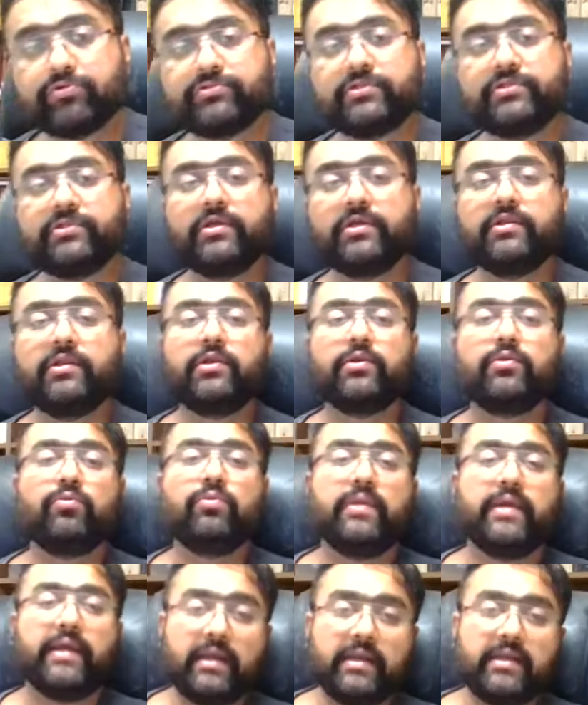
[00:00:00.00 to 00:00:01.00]
was the general
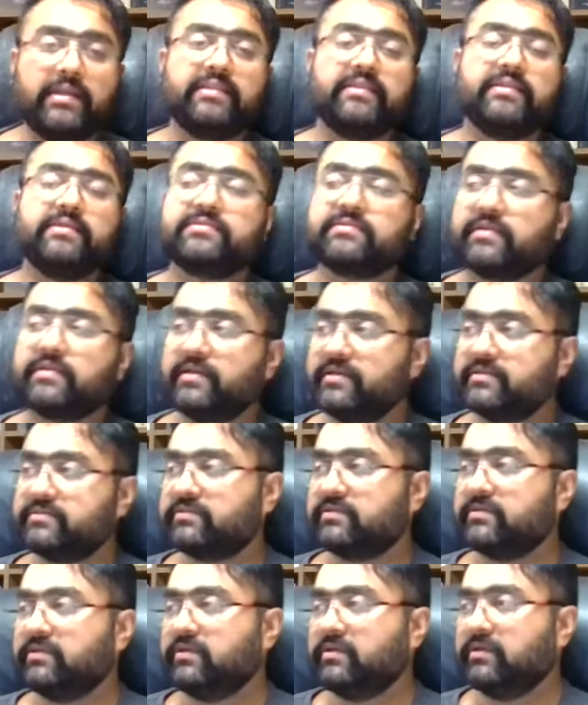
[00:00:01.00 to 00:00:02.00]
rule held in this
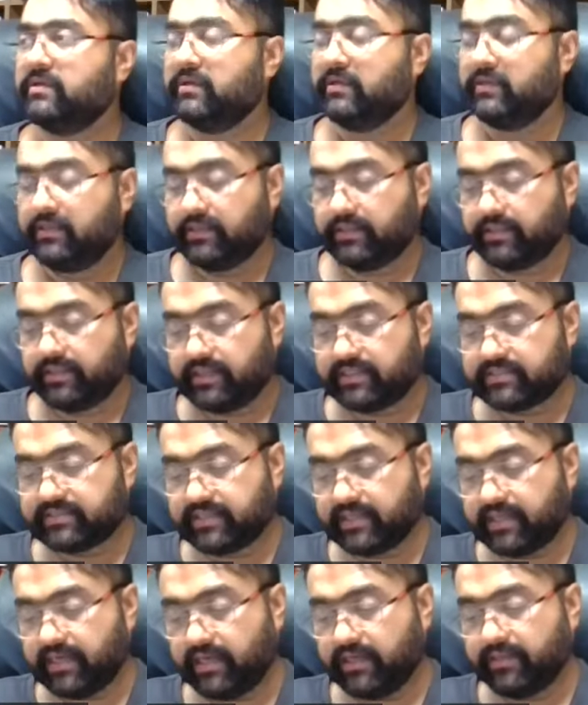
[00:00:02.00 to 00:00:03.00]
case? It
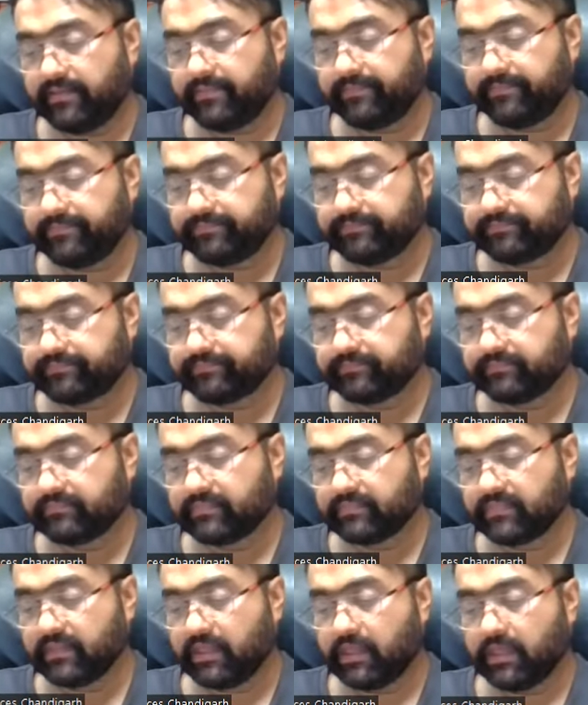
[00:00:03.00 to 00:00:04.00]
said
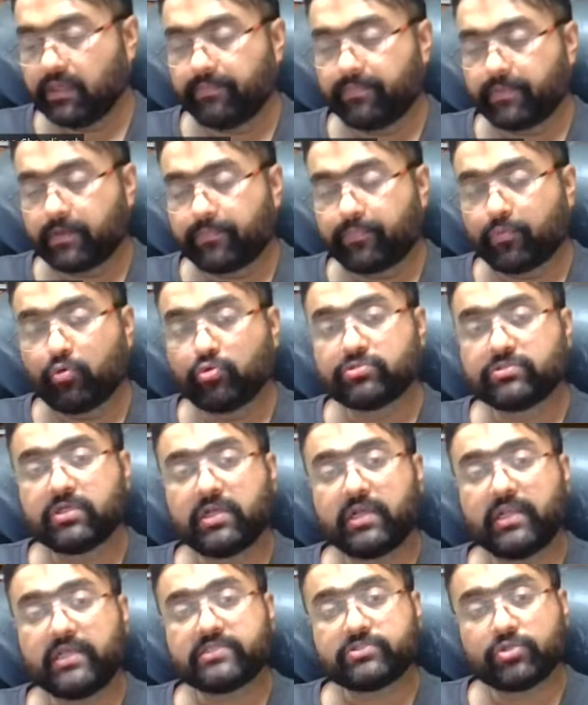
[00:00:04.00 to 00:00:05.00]

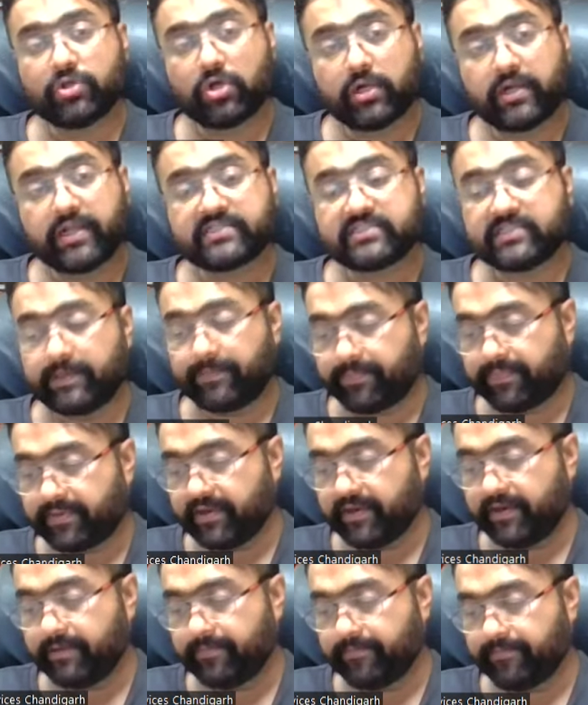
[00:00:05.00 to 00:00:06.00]
proposal is not
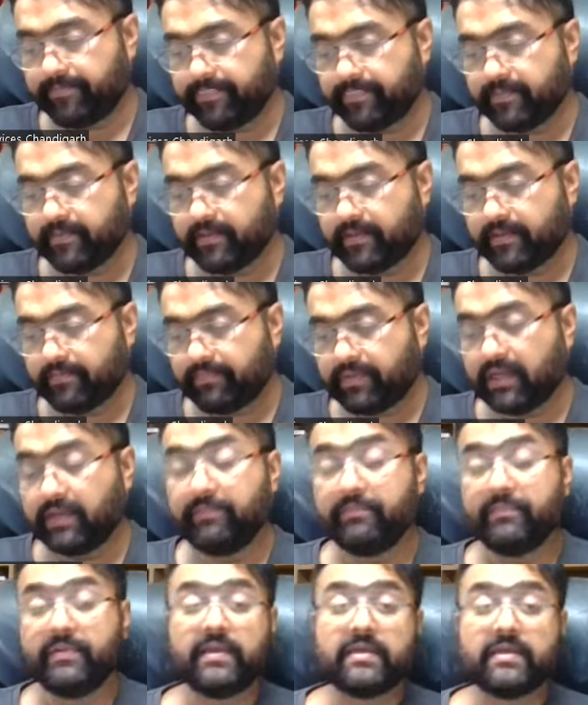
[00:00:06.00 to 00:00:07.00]
accepted
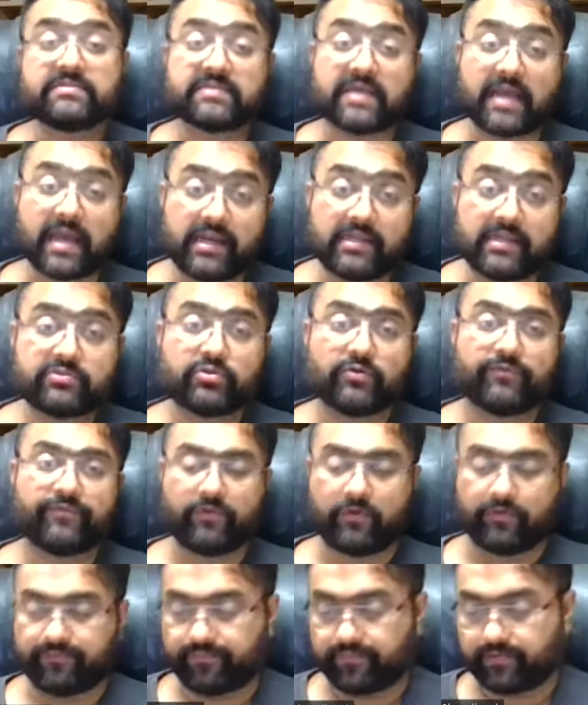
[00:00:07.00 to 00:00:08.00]
by mere silence of